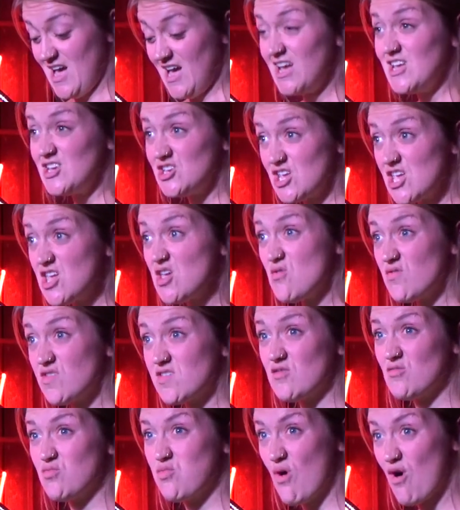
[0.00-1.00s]
She used
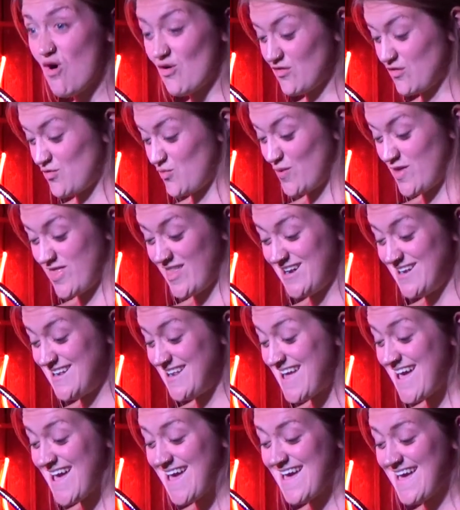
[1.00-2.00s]
to watch with a
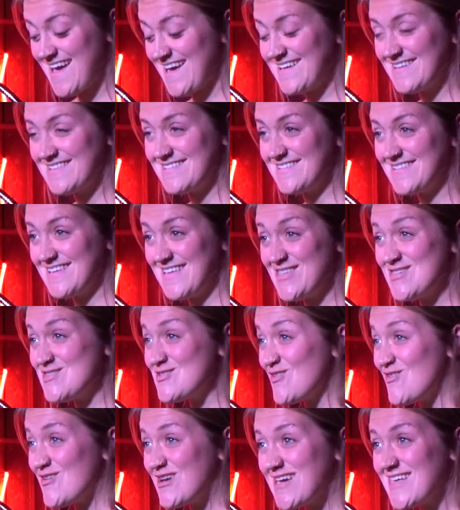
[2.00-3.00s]
leer,
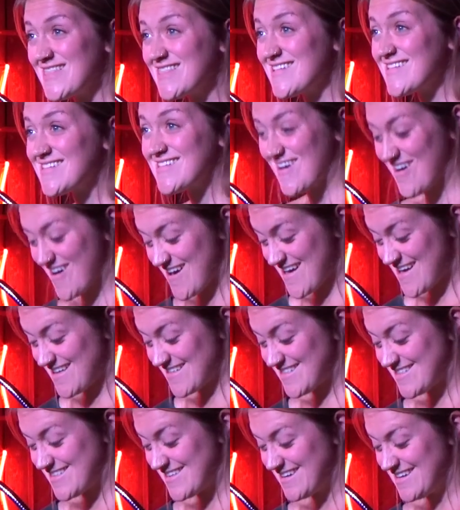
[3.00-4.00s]
enjoying the
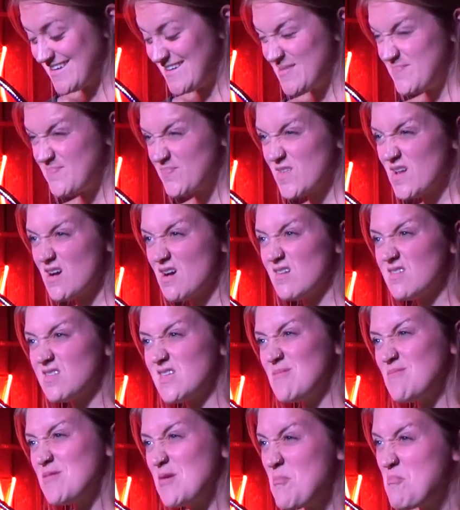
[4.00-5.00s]
sight. Ask
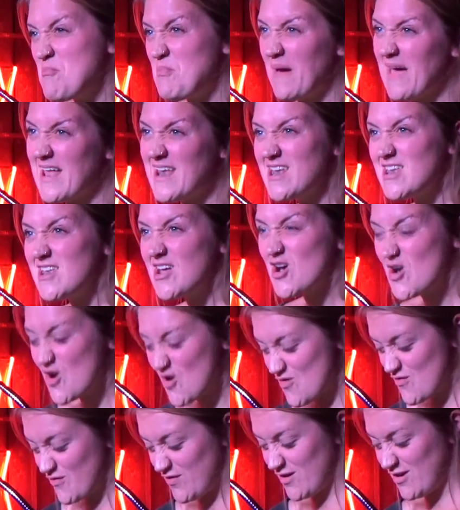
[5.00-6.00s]
him to bend
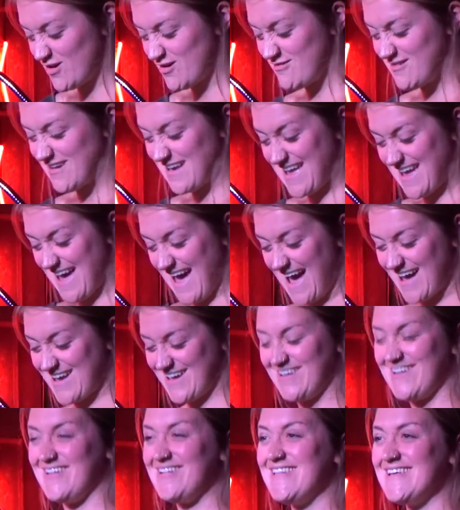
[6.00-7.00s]
over and
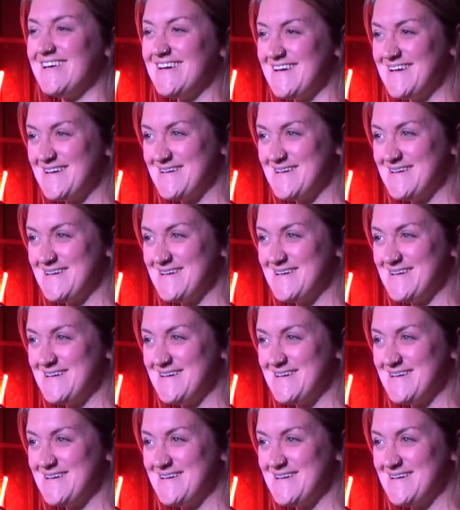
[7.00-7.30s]
cackle.